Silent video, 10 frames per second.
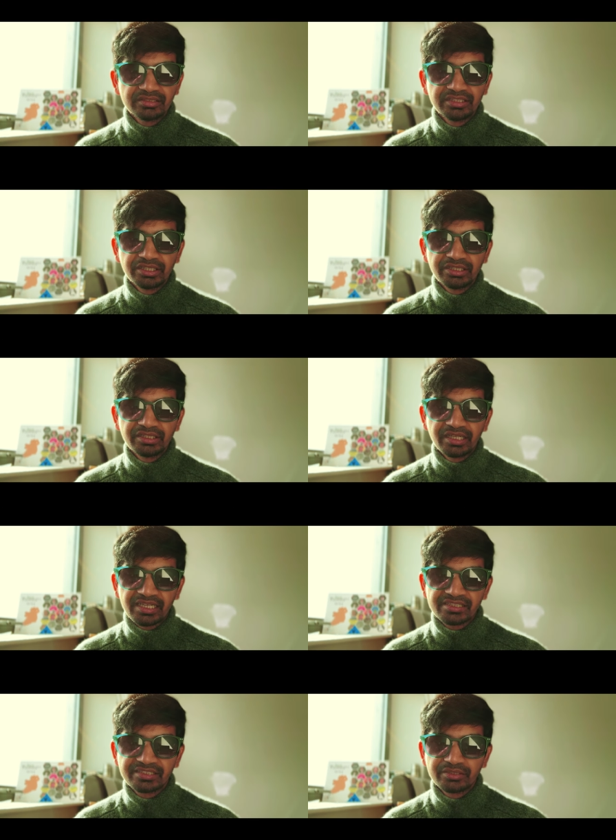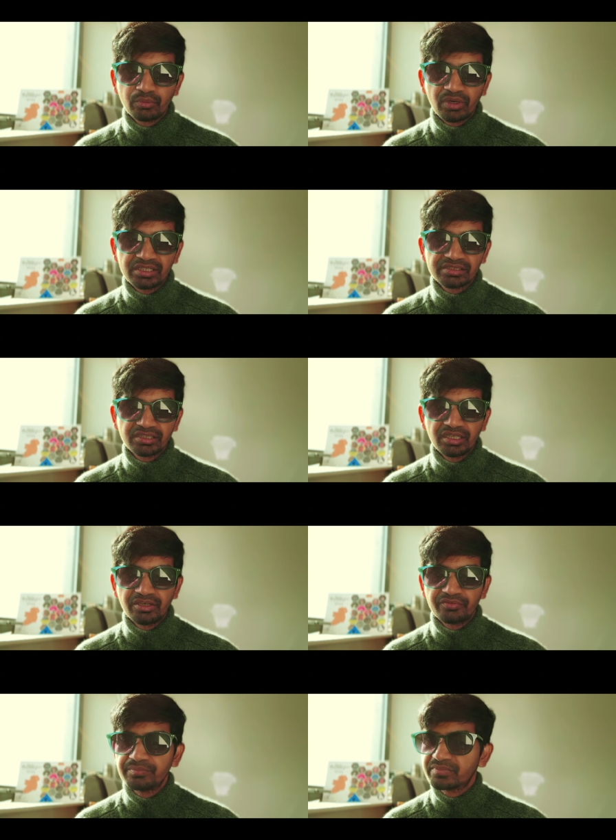the last date was
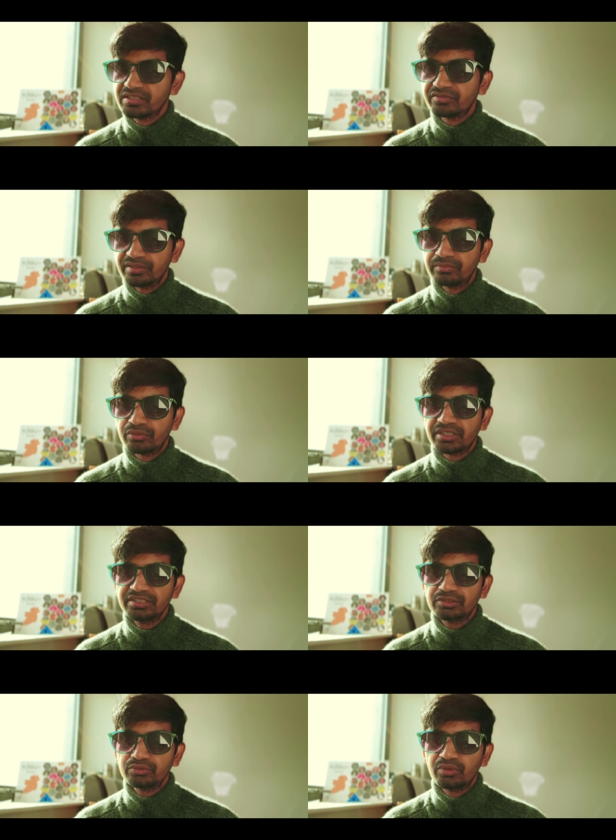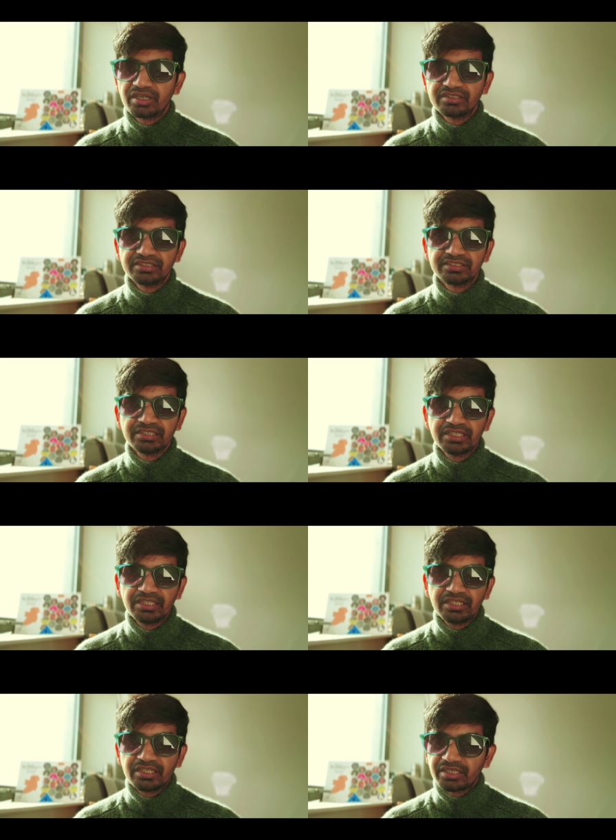15th February
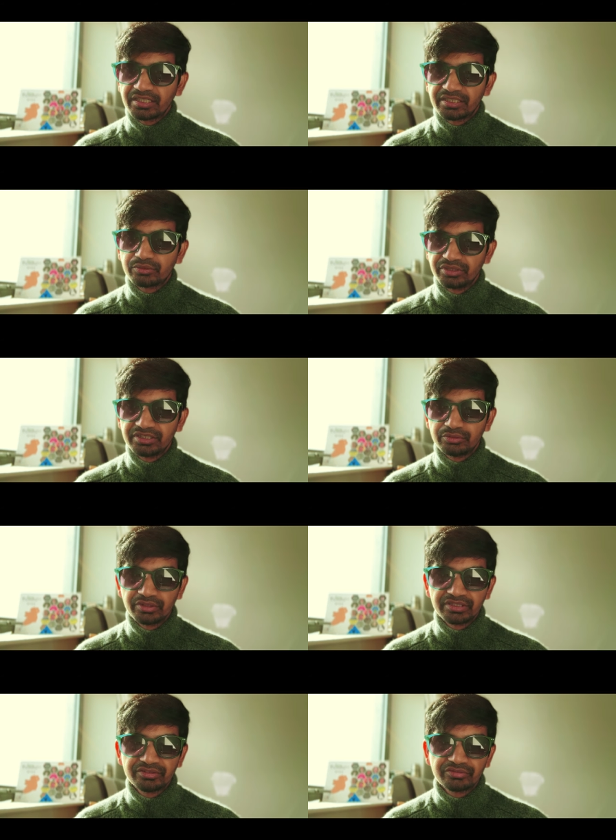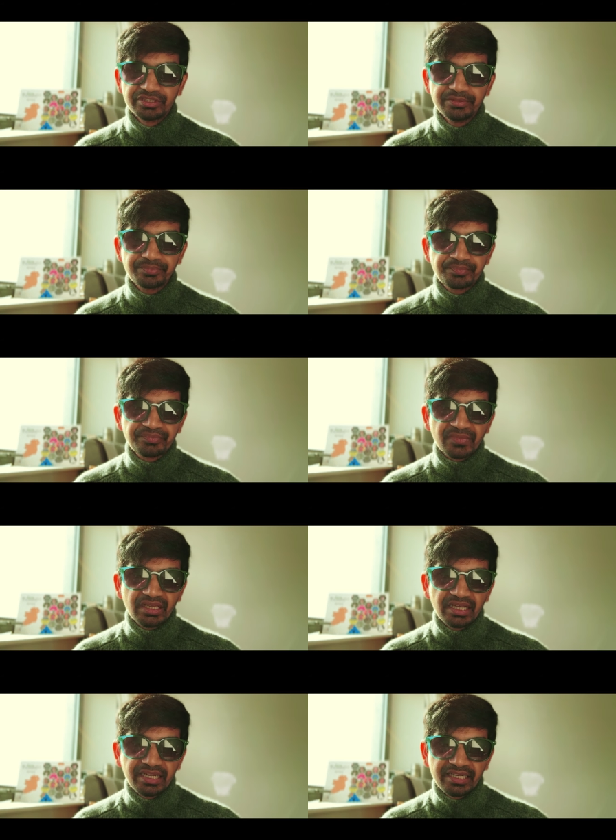2023,
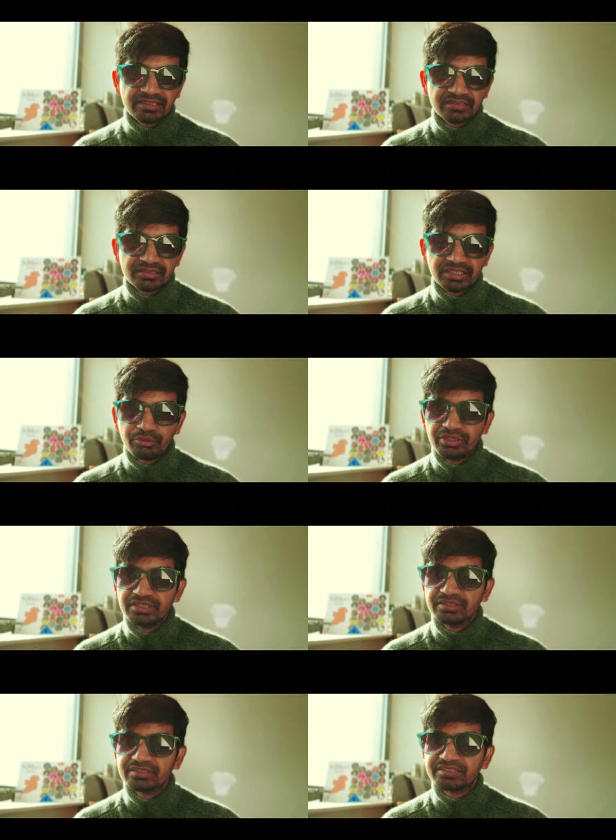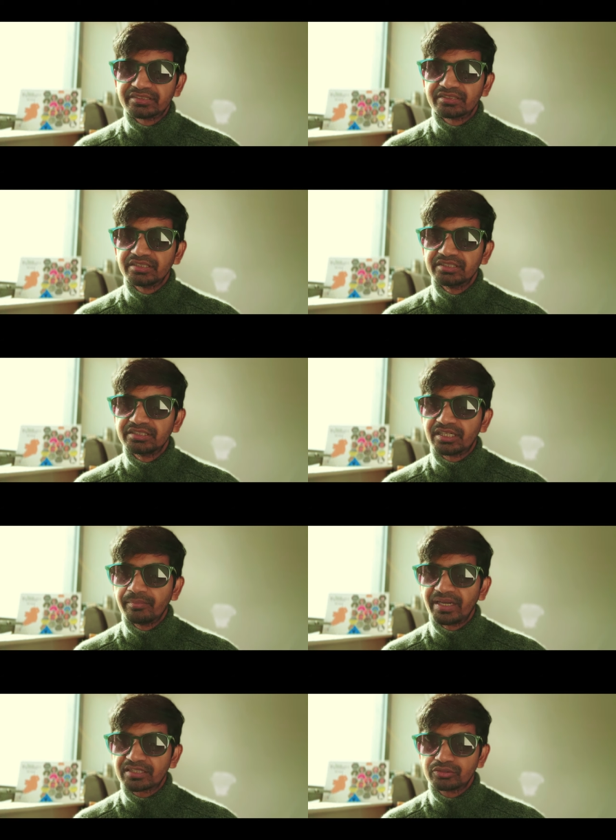and they will generally
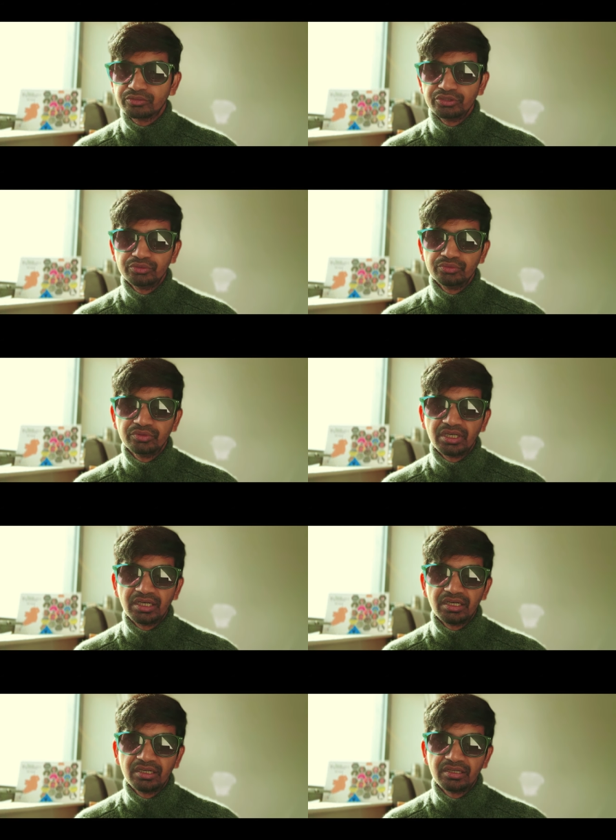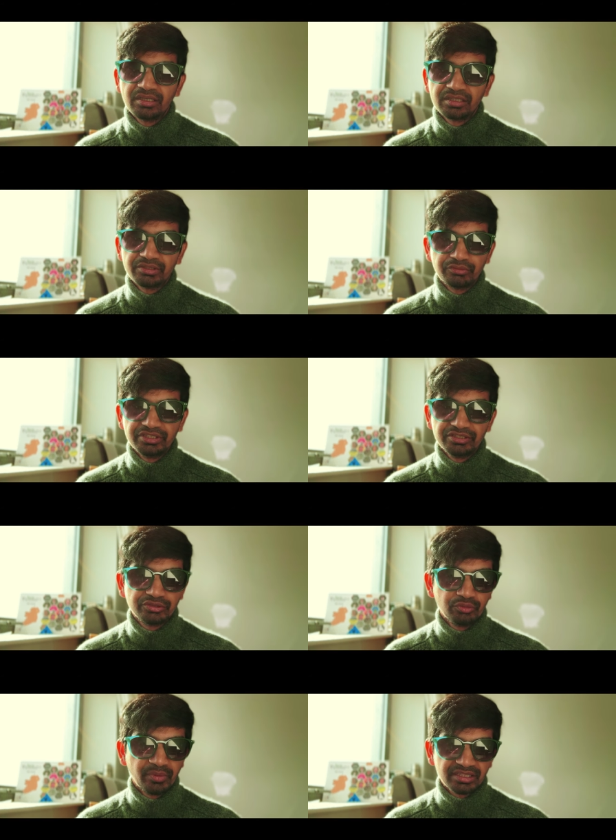come back to you
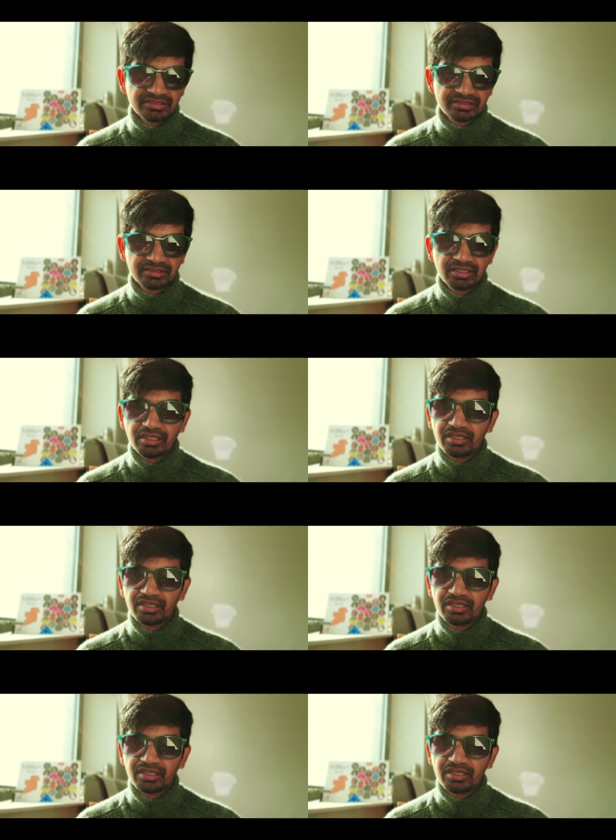within 2 months